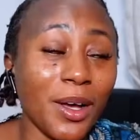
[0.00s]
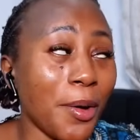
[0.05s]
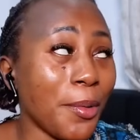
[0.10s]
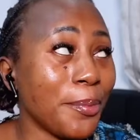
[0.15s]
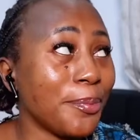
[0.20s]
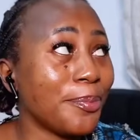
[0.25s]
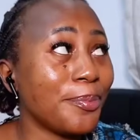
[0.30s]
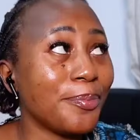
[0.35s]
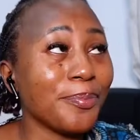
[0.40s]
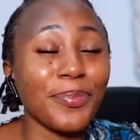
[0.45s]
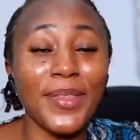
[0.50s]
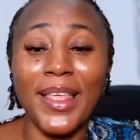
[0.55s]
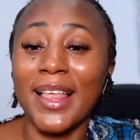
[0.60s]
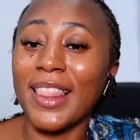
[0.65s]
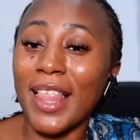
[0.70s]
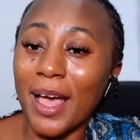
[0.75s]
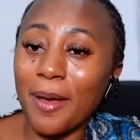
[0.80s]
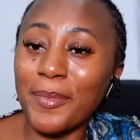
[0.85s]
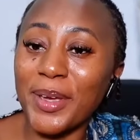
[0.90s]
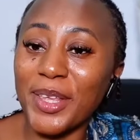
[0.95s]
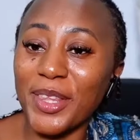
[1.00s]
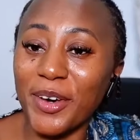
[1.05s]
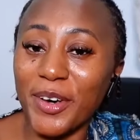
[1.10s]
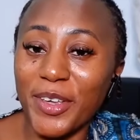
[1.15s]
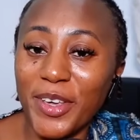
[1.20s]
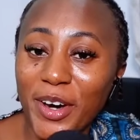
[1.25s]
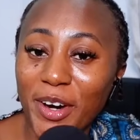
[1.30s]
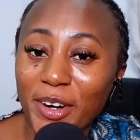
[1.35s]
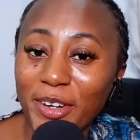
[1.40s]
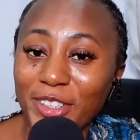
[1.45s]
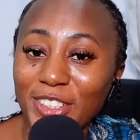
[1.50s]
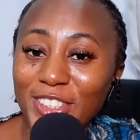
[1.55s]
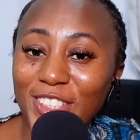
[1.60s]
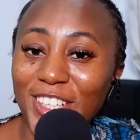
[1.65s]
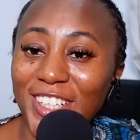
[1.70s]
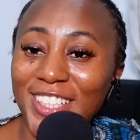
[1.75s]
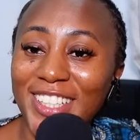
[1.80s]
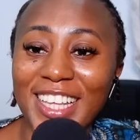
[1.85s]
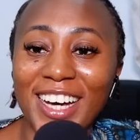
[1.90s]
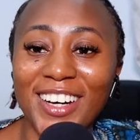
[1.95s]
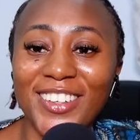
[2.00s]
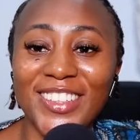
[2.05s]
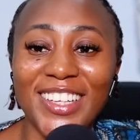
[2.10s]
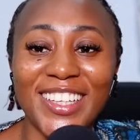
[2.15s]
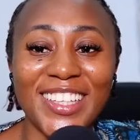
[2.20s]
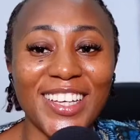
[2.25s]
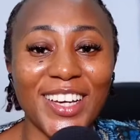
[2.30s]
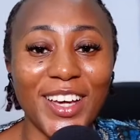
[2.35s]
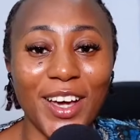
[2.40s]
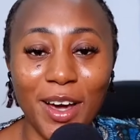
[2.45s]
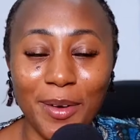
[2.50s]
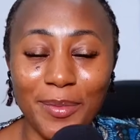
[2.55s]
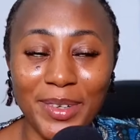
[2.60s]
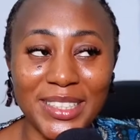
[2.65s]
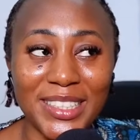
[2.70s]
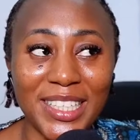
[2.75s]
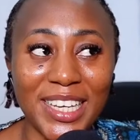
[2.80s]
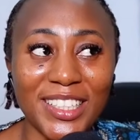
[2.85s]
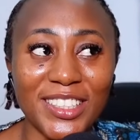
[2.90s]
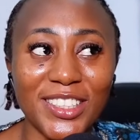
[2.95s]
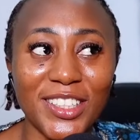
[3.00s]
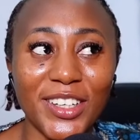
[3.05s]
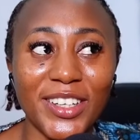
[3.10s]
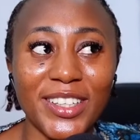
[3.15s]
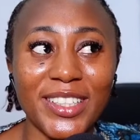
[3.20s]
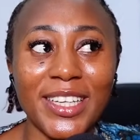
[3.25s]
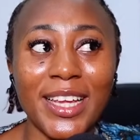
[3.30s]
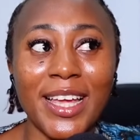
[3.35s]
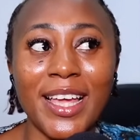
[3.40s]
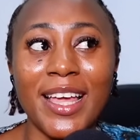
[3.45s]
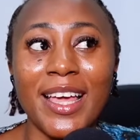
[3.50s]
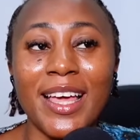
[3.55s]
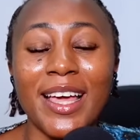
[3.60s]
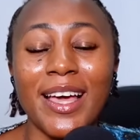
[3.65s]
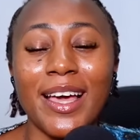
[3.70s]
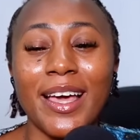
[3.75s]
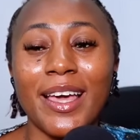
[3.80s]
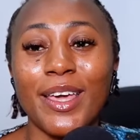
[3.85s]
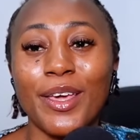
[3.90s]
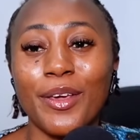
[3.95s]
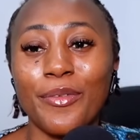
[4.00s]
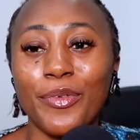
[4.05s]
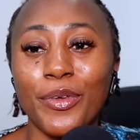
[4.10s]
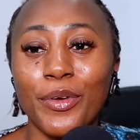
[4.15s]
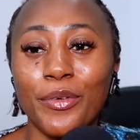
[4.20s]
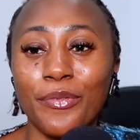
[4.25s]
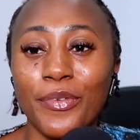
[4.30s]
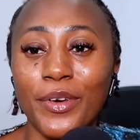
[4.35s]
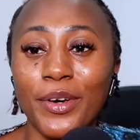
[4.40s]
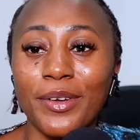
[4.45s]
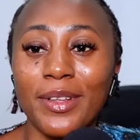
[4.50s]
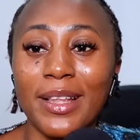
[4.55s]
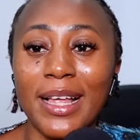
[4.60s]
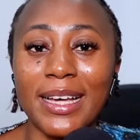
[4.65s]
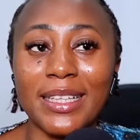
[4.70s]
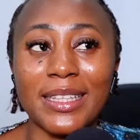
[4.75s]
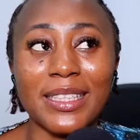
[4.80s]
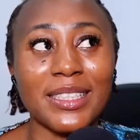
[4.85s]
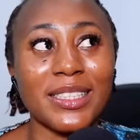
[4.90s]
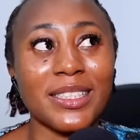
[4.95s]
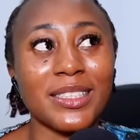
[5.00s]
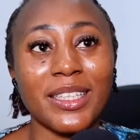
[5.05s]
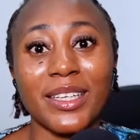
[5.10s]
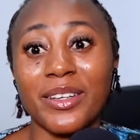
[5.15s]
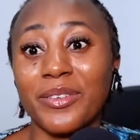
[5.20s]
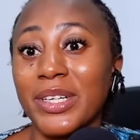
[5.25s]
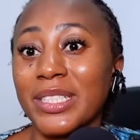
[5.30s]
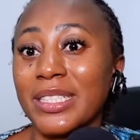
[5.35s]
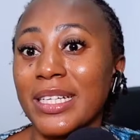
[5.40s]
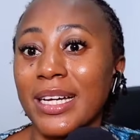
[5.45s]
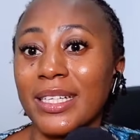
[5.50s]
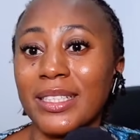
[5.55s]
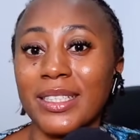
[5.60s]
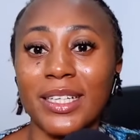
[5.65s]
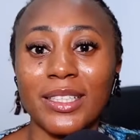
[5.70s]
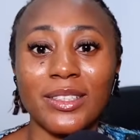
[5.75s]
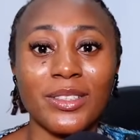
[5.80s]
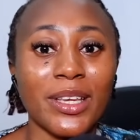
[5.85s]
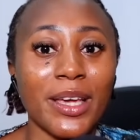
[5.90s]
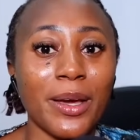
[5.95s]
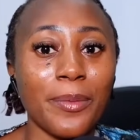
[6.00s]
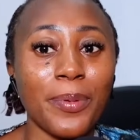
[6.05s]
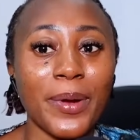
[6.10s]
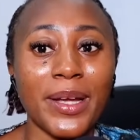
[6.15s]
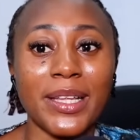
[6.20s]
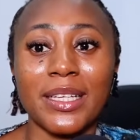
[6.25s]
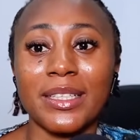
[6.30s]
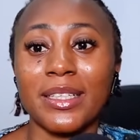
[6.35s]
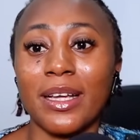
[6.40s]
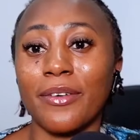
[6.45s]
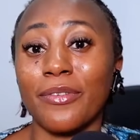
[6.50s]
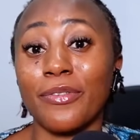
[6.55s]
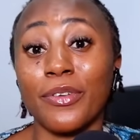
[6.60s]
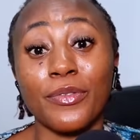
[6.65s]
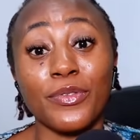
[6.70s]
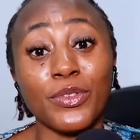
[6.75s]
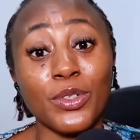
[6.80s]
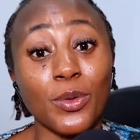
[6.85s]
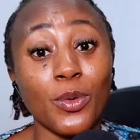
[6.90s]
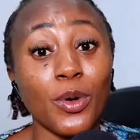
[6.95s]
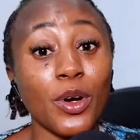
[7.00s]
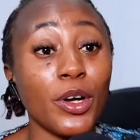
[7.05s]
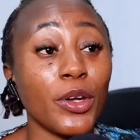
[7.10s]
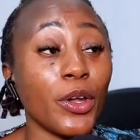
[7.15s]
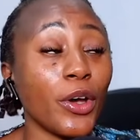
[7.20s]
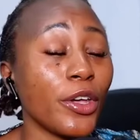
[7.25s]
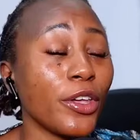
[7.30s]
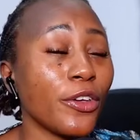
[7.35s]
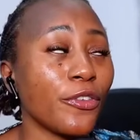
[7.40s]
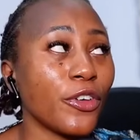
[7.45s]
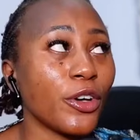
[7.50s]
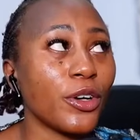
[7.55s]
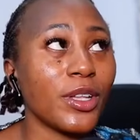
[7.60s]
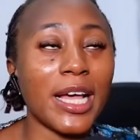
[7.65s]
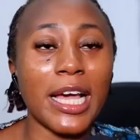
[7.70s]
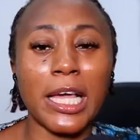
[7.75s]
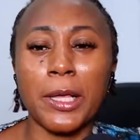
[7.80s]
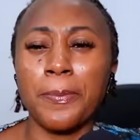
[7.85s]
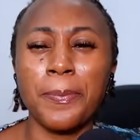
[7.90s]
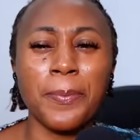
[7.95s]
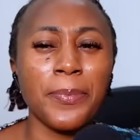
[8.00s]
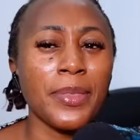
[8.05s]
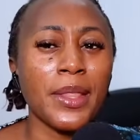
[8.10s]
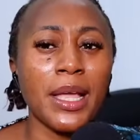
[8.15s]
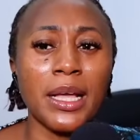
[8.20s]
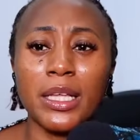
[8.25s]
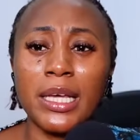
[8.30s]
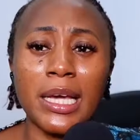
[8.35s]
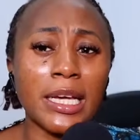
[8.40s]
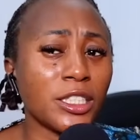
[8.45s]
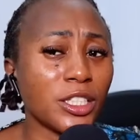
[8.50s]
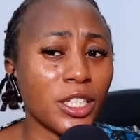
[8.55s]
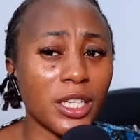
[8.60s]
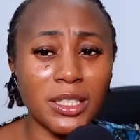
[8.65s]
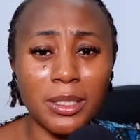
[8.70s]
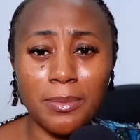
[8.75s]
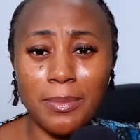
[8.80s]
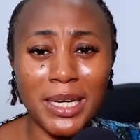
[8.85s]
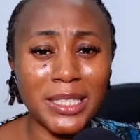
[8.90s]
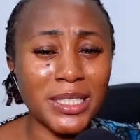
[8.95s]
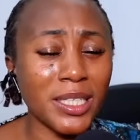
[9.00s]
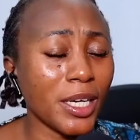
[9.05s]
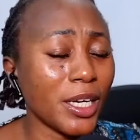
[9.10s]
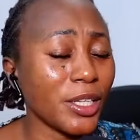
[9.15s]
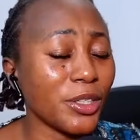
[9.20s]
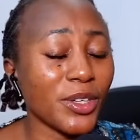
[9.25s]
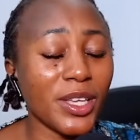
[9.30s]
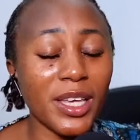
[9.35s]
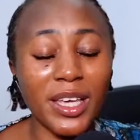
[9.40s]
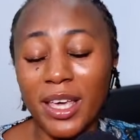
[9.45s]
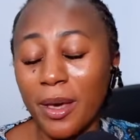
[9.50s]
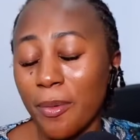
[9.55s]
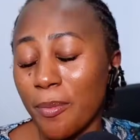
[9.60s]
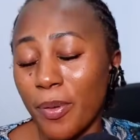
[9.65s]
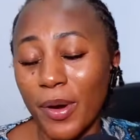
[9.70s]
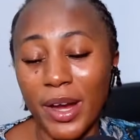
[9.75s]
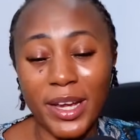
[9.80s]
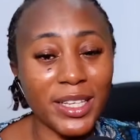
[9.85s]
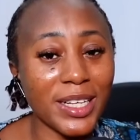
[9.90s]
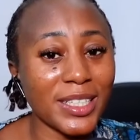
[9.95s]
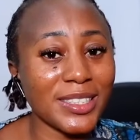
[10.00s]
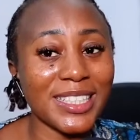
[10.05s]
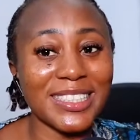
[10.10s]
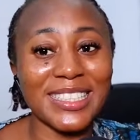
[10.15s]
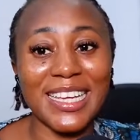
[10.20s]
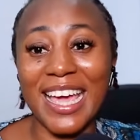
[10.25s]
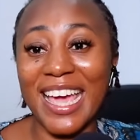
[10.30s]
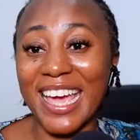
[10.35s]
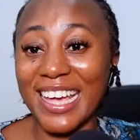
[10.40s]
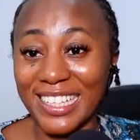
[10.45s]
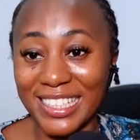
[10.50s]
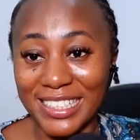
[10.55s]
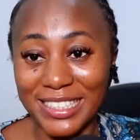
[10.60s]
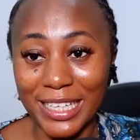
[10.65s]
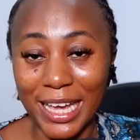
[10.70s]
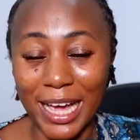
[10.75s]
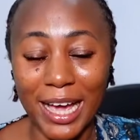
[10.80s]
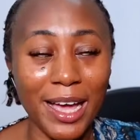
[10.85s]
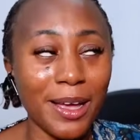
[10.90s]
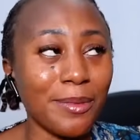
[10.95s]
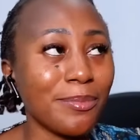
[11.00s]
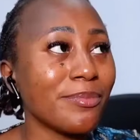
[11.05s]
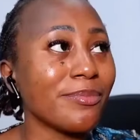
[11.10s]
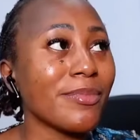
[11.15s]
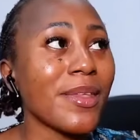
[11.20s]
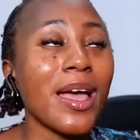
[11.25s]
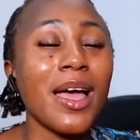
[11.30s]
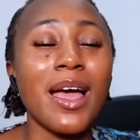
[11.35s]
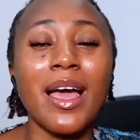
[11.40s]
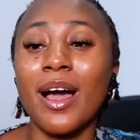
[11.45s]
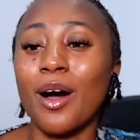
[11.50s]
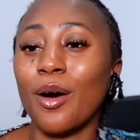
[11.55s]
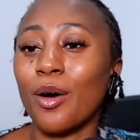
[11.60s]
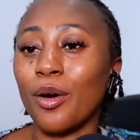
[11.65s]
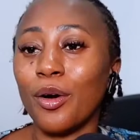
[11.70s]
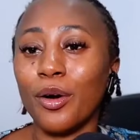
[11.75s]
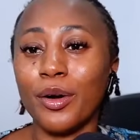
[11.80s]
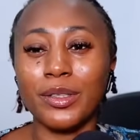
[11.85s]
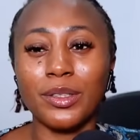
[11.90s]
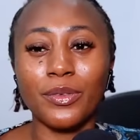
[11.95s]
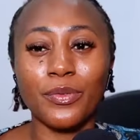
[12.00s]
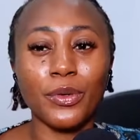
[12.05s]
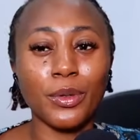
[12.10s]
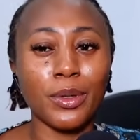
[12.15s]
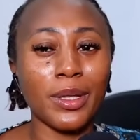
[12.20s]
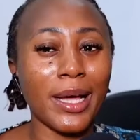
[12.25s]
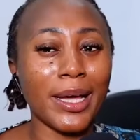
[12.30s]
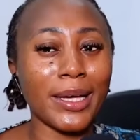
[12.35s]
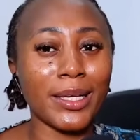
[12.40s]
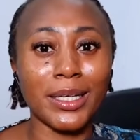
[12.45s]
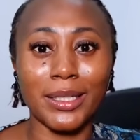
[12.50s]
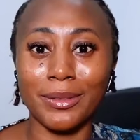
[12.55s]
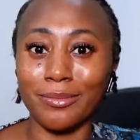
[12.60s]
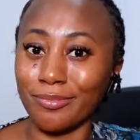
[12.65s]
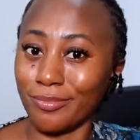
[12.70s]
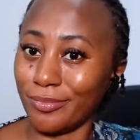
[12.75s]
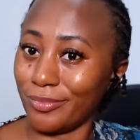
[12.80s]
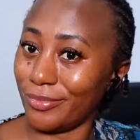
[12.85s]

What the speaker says: So let me know your own thought down in the comment section if you feel like this is a great idea to get pregnant at 51, or you feel like age doesn't matter, you can get pregnant at any time, or you feel like